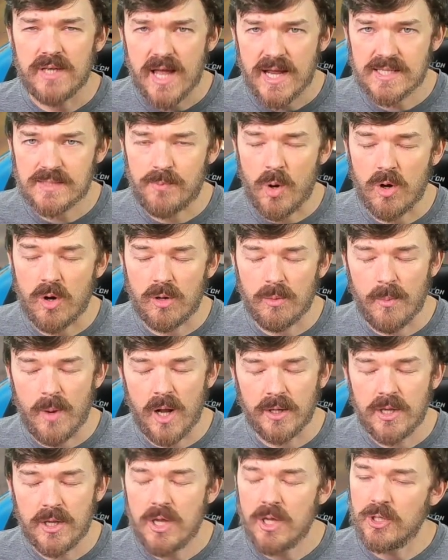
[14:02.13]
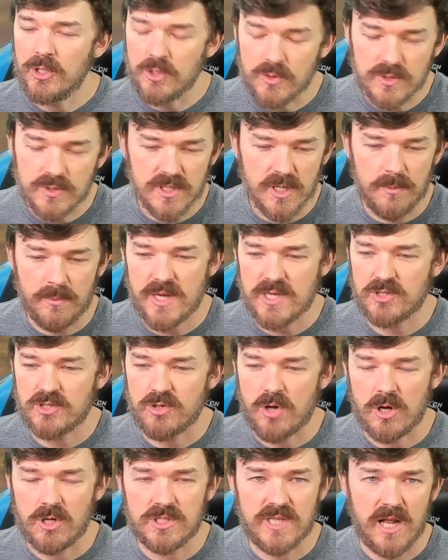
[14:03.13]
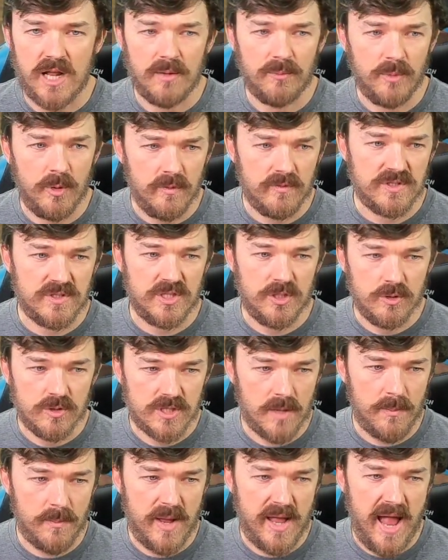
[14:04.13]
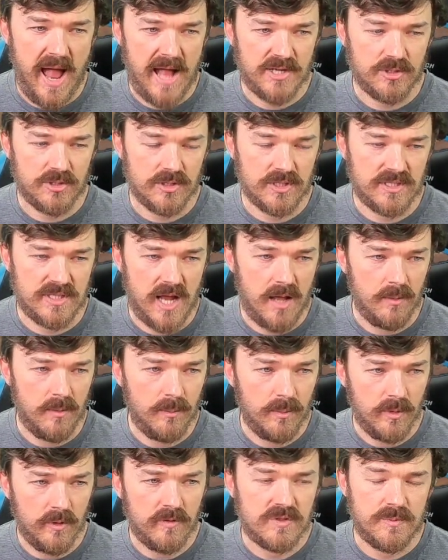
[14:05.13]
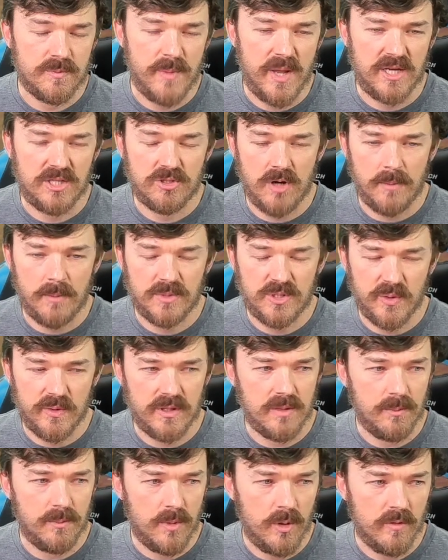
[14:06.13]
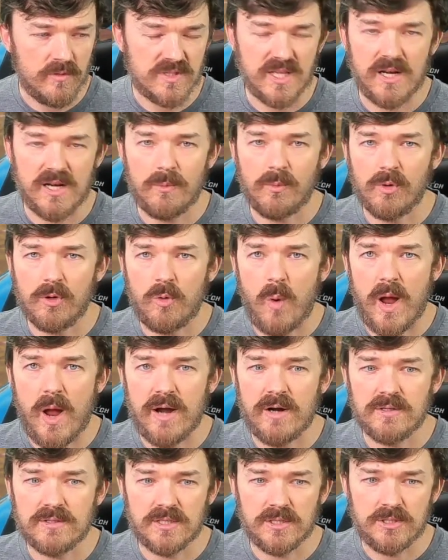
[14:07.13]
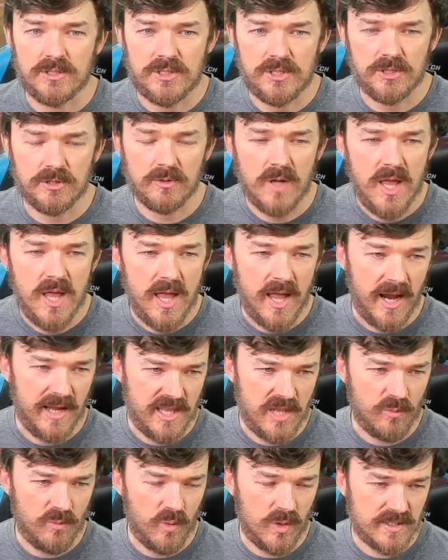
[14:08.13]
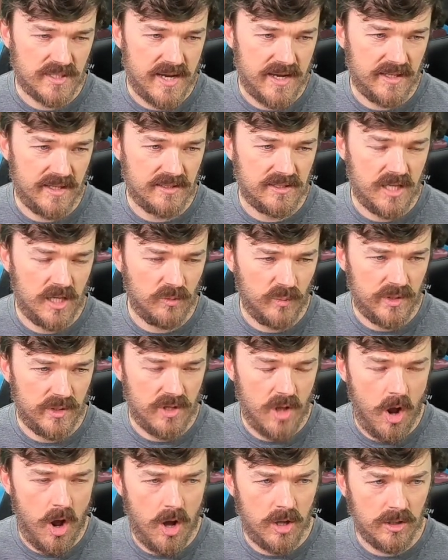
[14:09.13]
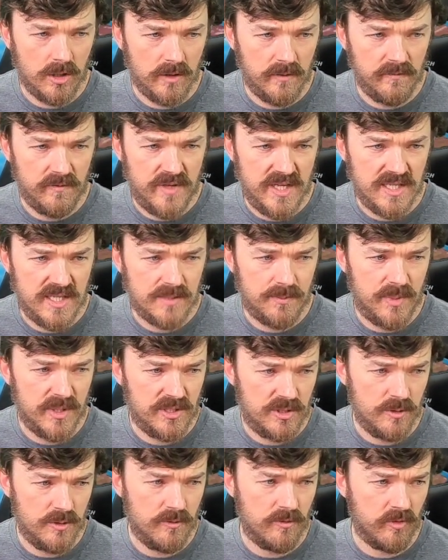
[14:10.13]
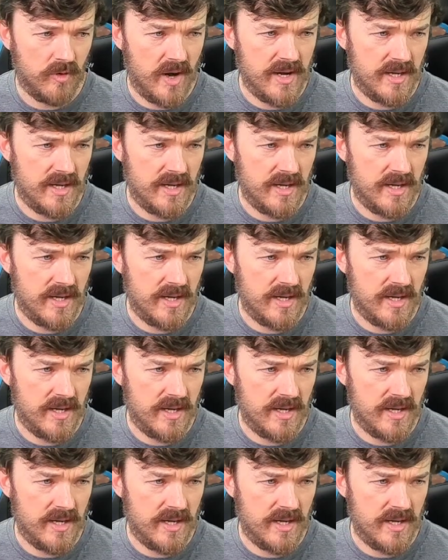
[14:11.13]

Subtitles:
next Pokemon, use up my strong style moves, use up my agile style moves, make sure I'm doing the moves that I'm required to do, and then once I get done with all of these Bidoof right